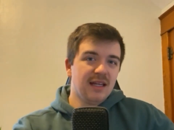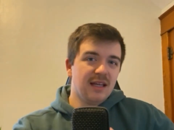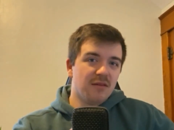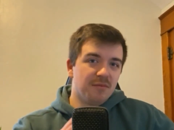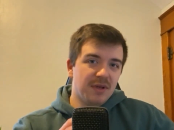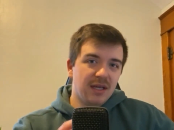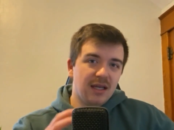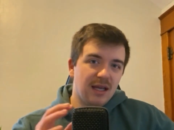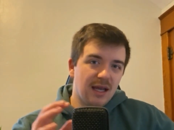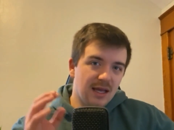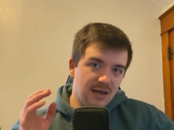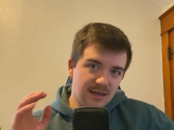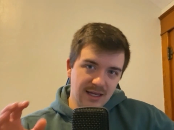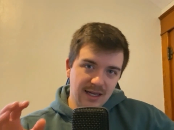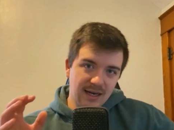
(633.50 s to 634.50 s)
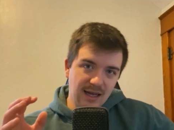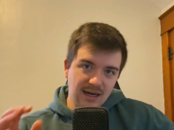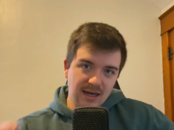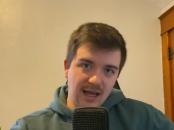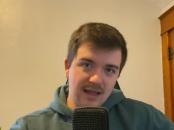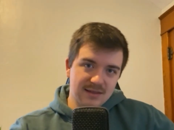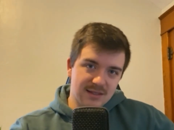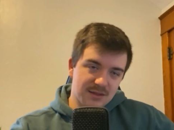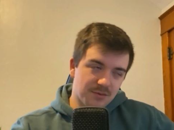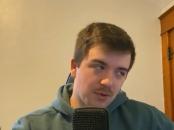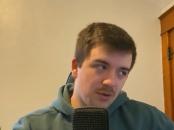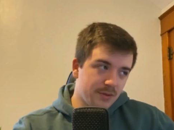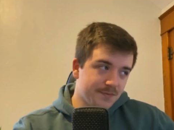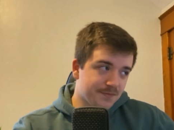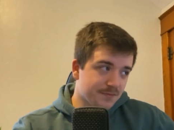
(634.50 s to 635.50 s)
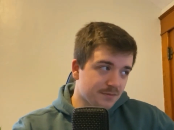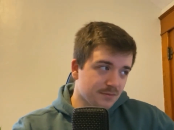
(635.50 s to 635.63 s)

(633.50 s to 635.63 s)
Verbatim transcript: of being in a data analysis role